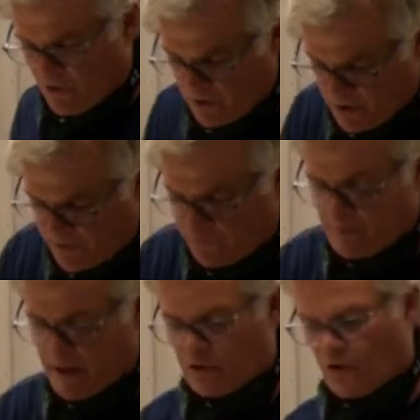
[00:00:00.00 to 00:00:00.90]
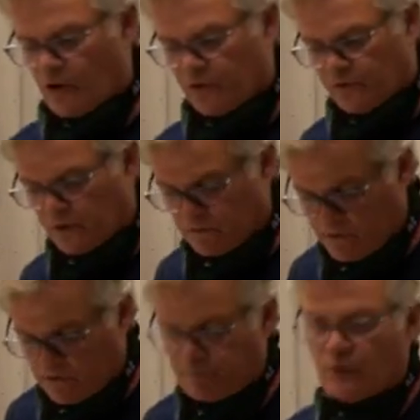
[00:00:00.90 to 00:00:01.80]
cut through my corners and
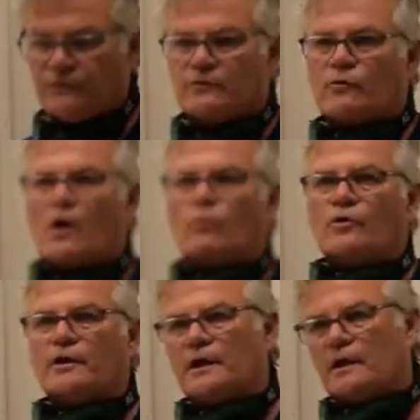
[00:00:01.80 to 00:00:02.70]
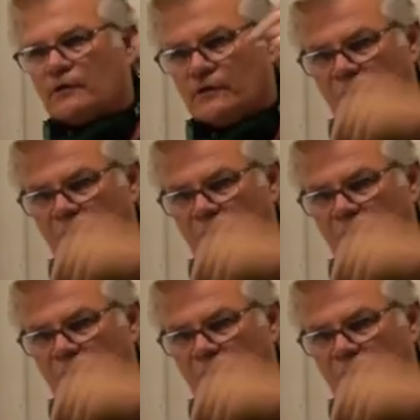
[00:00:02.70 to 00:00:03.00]
expose the raw wood again and then have